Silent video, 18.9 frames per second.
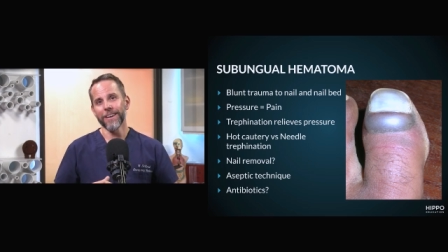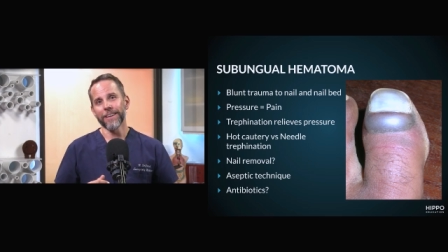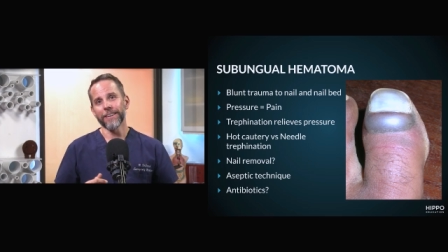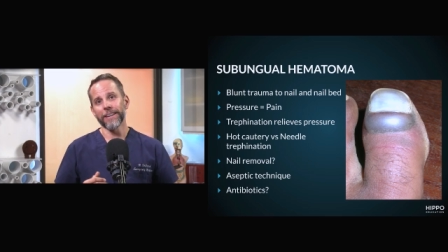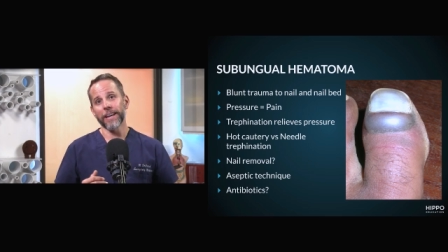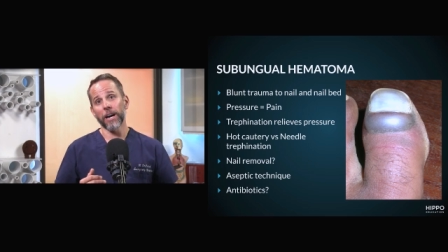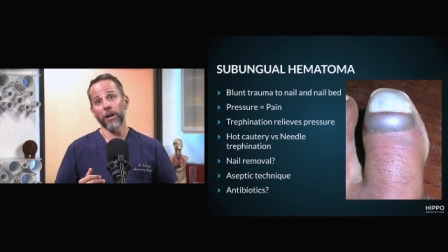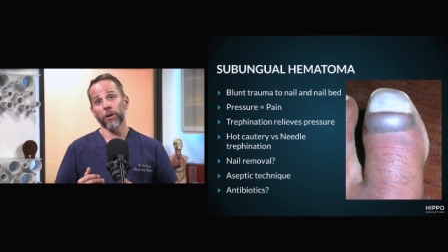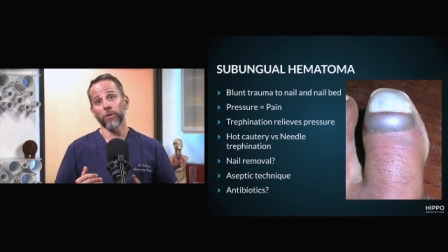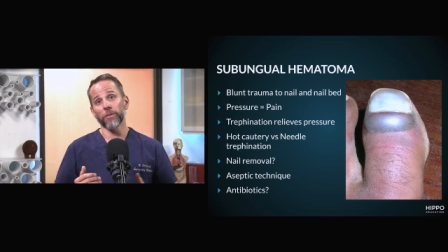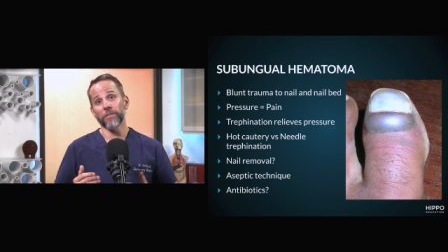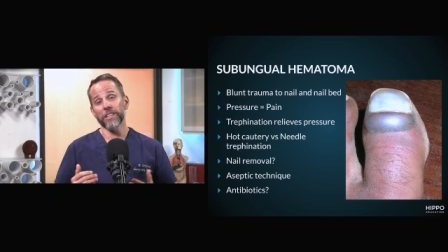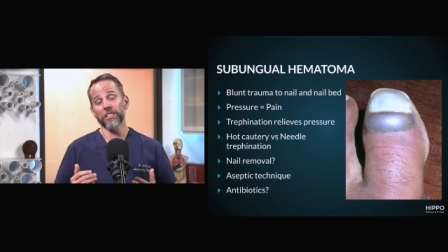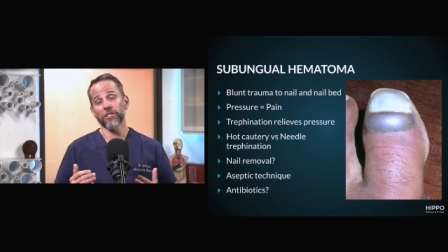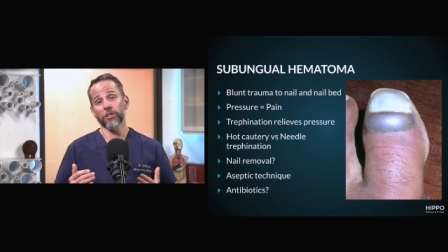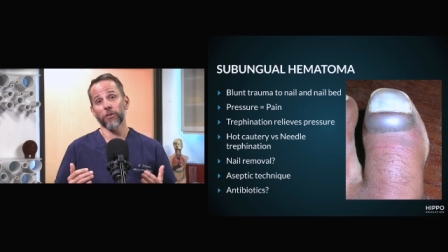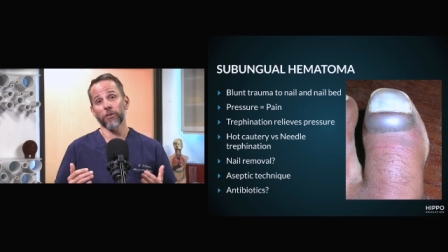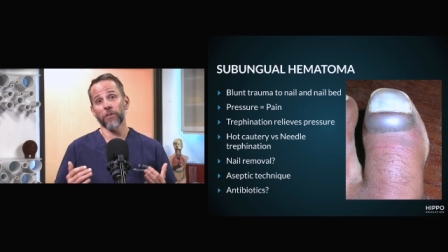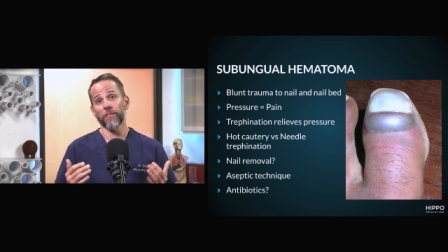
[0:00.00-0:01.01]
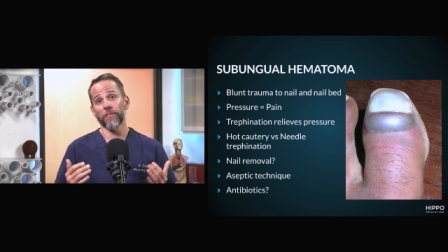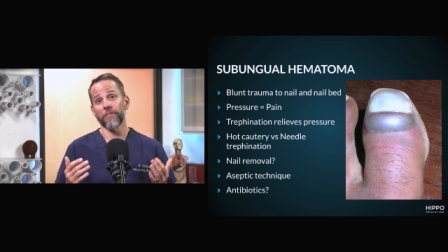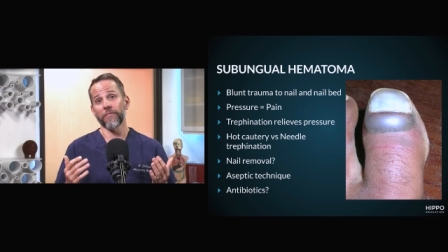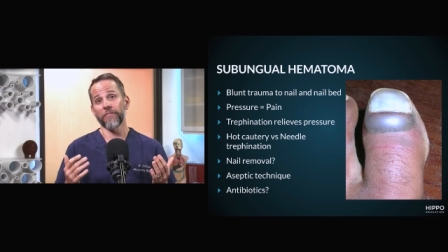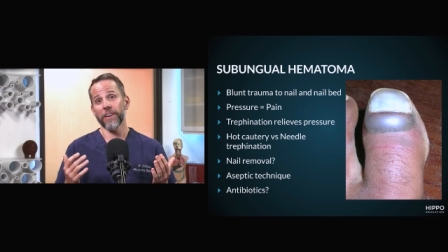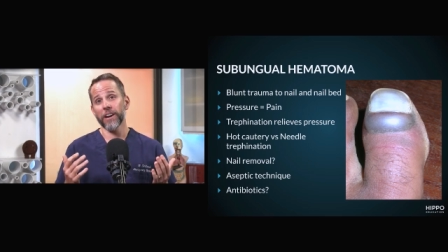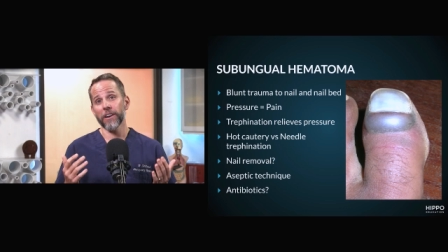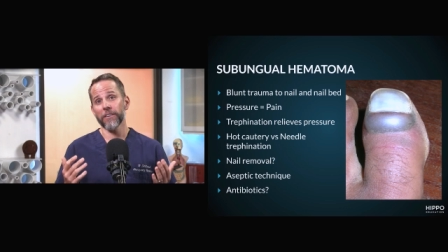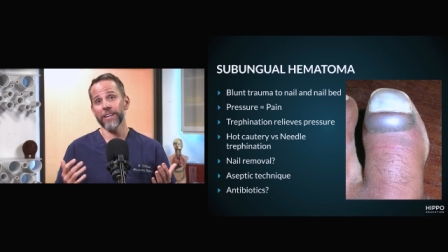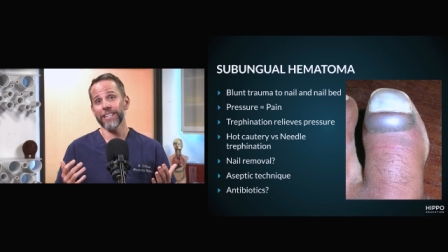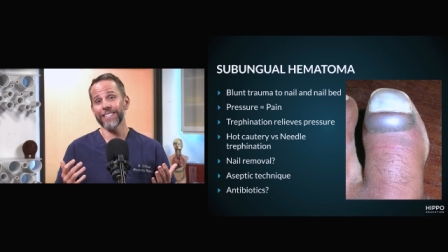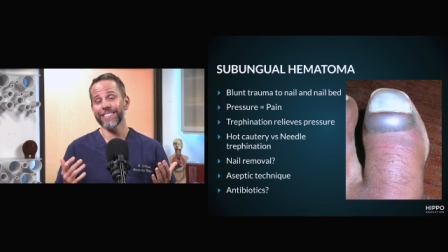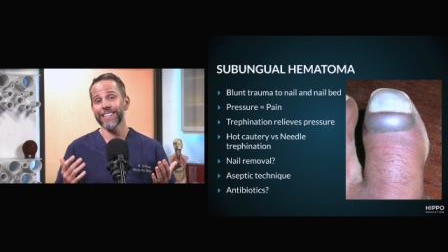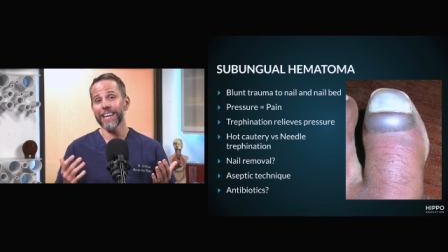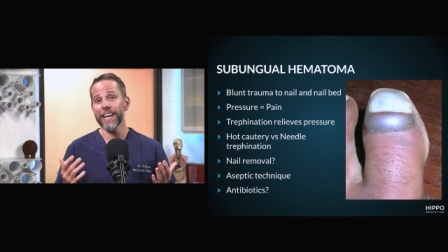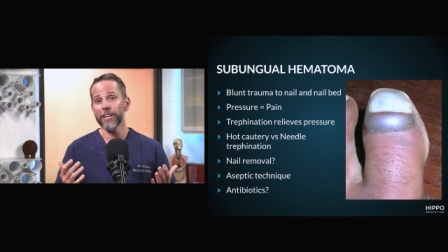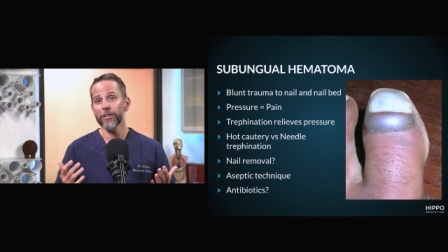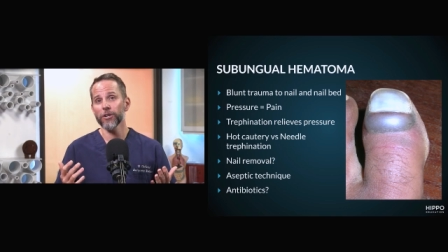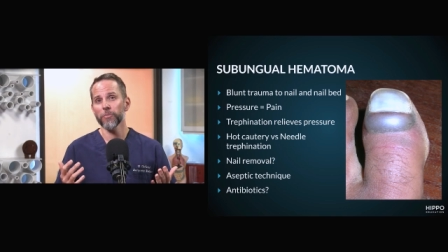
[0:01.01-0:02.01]
Now, these are very
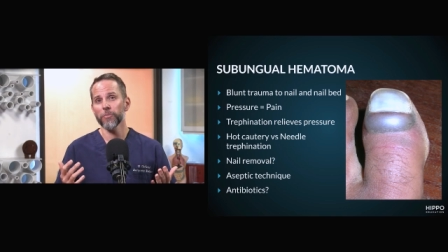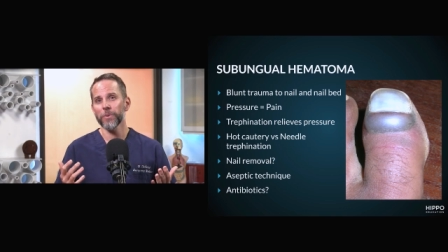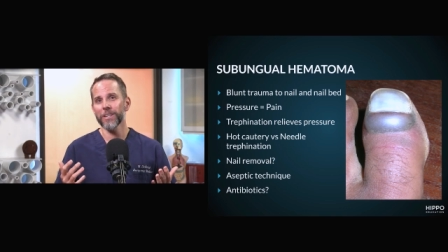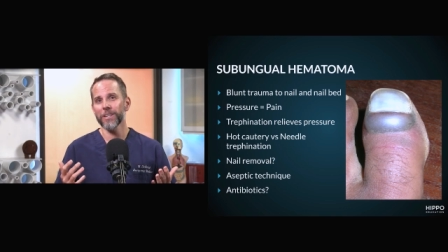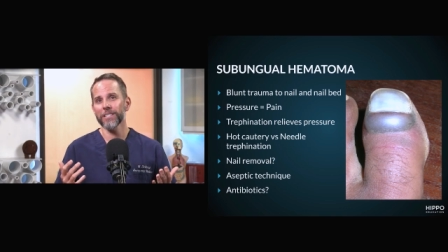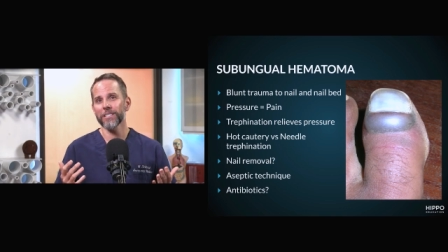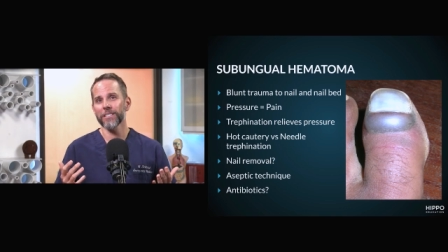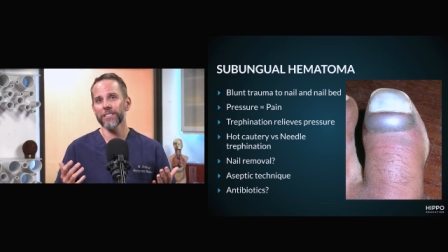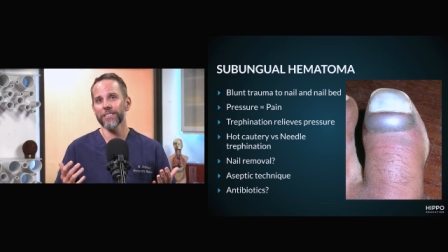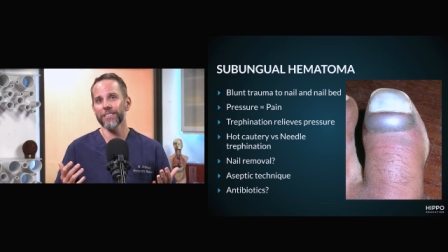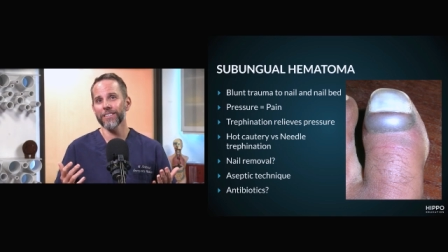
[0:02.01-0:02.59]
tender because,